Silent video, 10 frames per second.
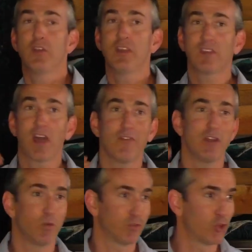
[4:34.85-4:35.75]
this
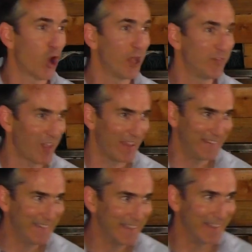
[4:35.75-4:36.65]
covenant was God's
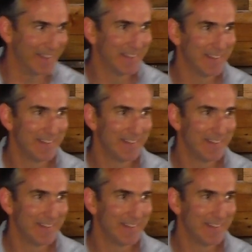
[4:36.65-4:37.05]
idea